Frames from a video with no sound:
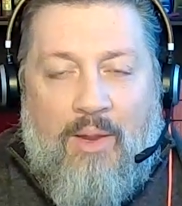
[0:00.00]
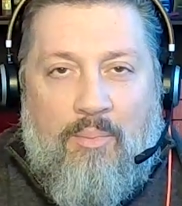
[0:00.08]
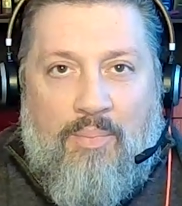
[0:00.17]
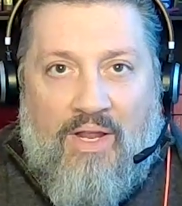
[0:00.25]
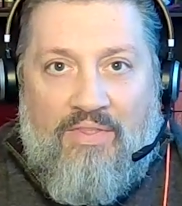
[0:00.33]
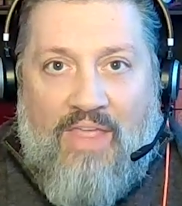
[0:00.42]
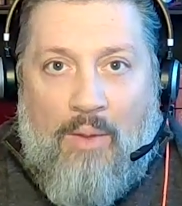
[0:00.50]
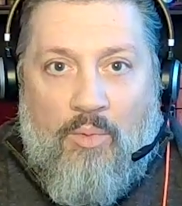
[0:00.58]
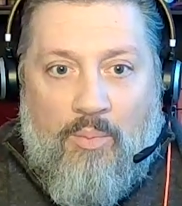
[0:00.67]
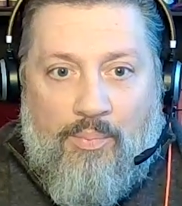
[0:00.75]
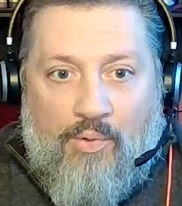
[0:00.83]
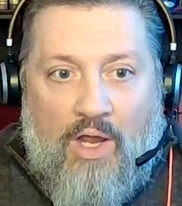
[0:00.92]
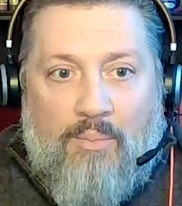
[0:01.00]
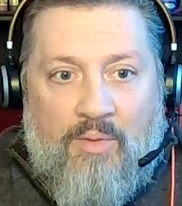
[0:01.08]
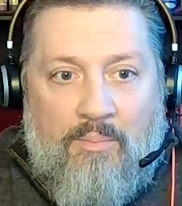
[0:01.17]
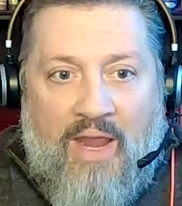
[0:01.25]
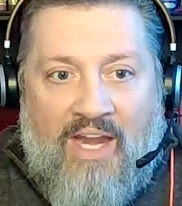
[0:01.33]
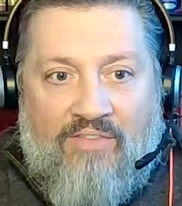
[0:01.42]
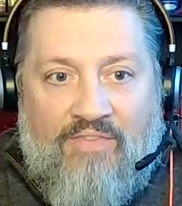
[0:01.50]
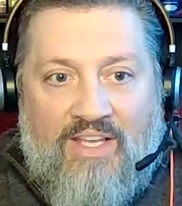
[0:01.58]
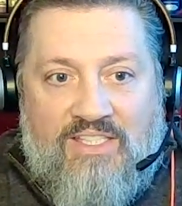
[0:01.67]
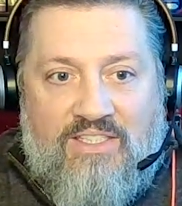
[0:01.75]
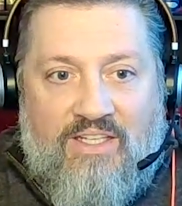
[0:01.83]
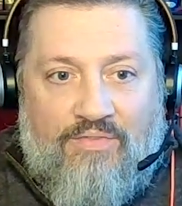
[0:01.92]
But that would probably
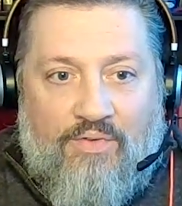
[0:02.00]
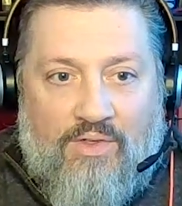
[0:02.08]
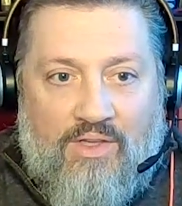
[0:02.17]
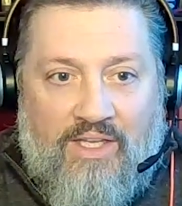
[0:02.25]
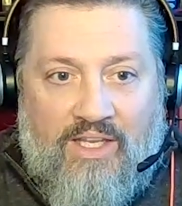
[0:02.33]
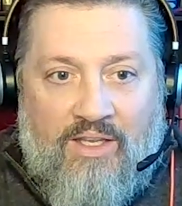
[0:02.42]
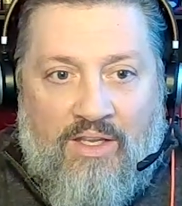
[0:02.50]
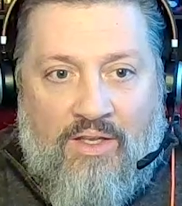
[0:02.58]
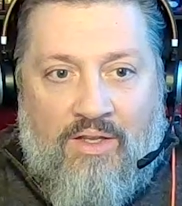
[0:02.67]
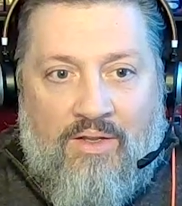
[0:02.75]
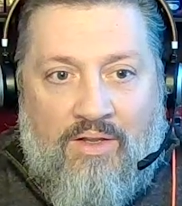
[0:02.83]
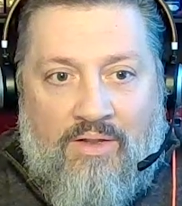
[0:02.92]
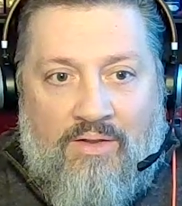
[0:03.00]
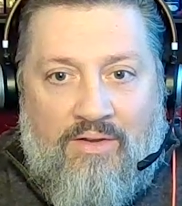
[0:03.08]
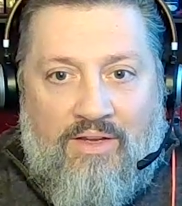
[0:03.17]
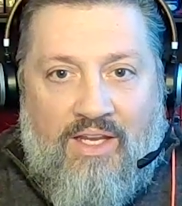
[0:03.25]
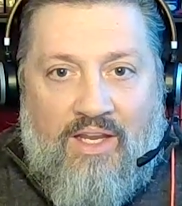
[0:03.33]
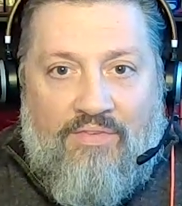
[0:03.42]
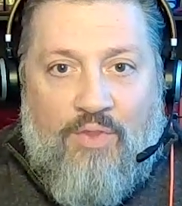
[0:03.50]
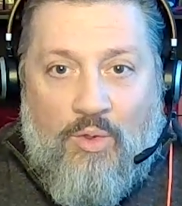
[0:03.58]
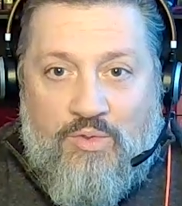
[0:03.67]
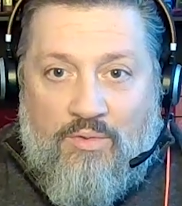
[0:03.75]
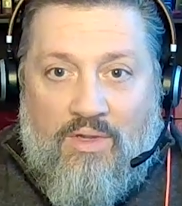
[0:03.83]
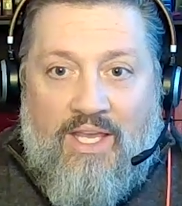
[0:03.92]
manifest differently if
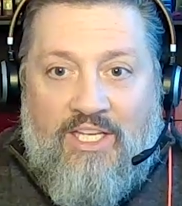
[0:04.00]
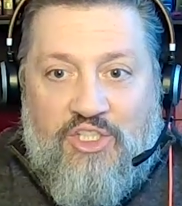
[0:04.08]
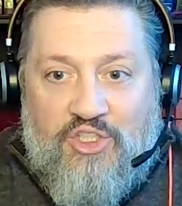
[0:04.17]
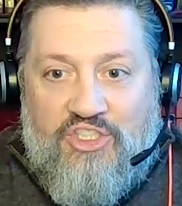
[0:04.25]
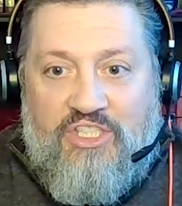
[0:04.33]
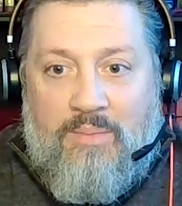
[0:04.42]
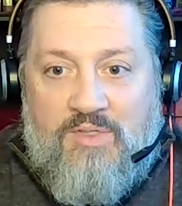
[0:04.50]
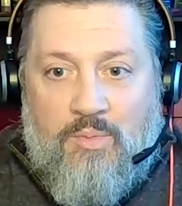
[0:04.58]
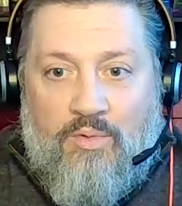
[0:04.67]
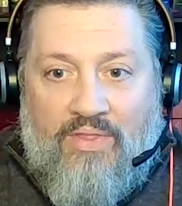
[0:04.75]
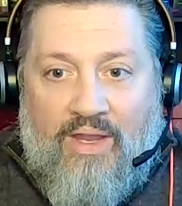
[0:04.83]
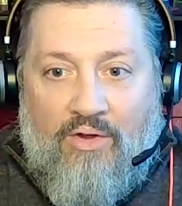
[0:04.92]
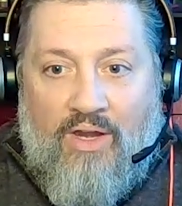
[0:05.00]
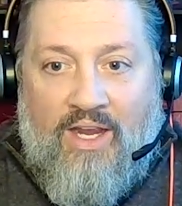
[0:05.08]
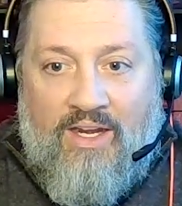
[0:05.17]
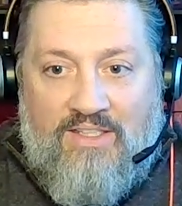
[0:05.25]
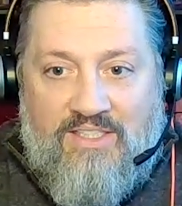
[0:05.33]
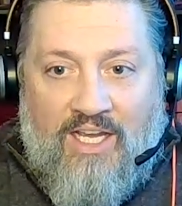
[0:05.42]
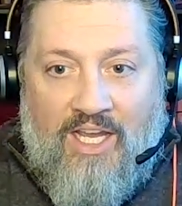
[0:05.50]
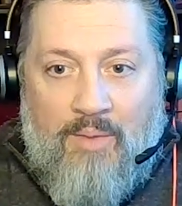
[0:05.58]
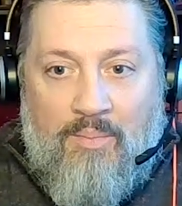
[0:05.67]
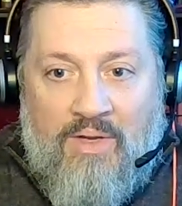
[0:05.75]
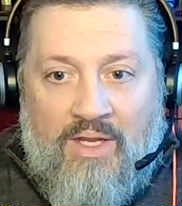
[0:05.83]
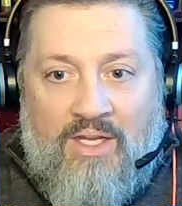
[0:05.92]
those relationships were there ahead of
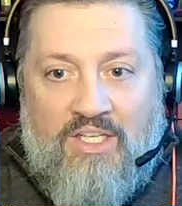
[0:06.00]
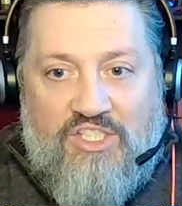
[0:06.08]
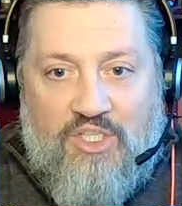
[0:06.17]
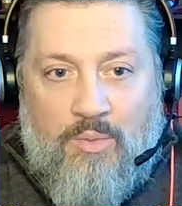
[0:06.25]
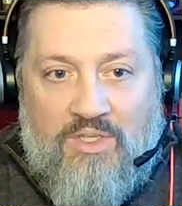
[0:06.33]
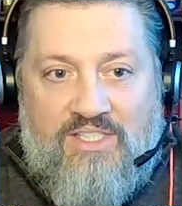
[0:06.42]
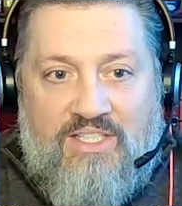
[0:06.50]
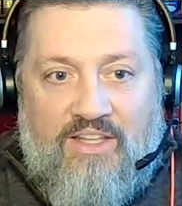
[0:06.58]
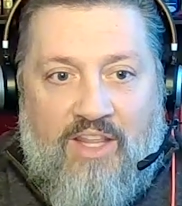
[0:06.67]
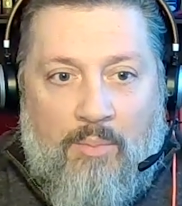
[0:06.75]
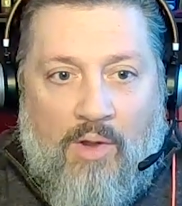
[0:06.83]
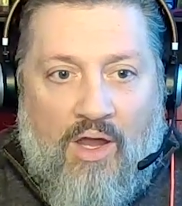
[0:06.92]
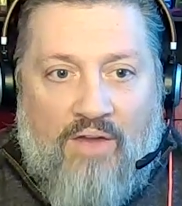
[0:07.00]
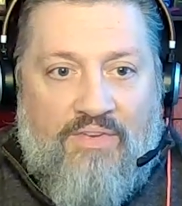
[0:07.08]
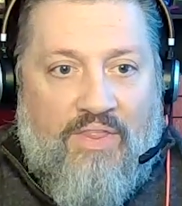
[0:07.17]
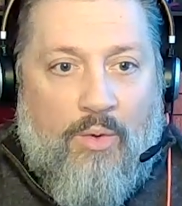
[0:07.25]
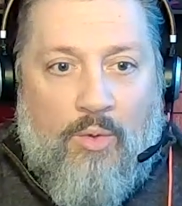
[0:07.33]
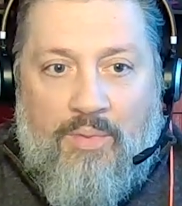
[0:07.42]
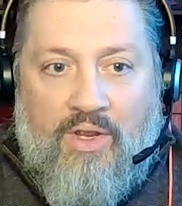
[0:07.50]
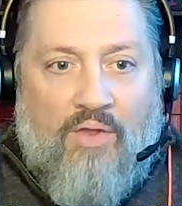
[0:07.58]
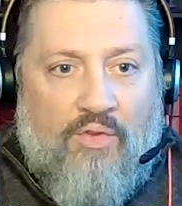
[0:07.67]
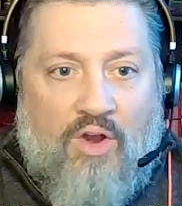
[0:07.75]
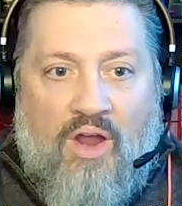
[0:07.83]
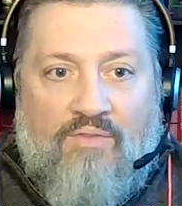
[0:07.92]
time, is you would see them often. There would be
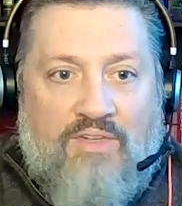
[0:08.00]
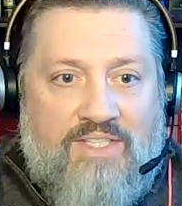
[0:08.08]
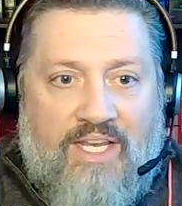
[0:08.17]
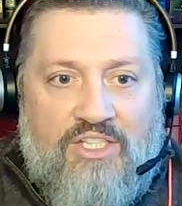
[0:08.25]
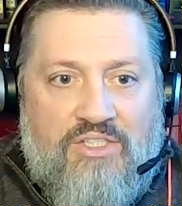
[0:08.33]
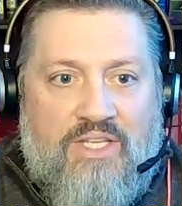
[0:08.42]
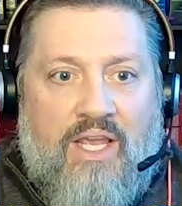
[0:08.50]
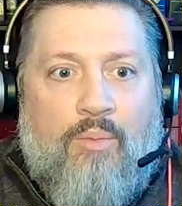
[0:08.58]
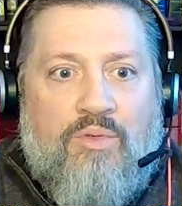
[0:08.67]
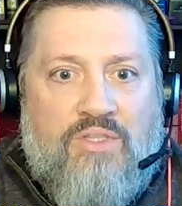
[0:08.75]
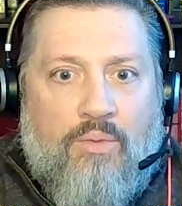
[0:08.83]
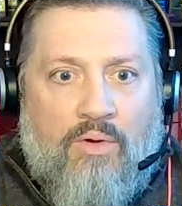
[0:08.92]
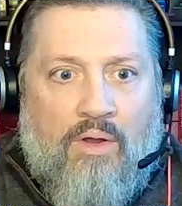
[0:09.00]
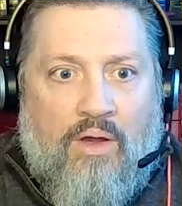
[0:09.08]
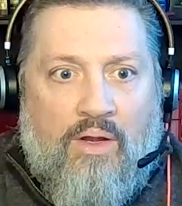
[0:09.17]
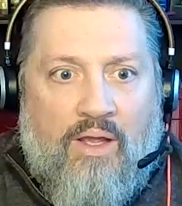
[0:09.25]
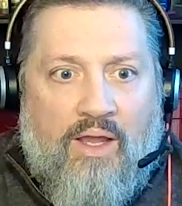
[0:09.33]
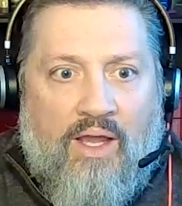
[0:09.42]
other conversations. Hey, what's going on?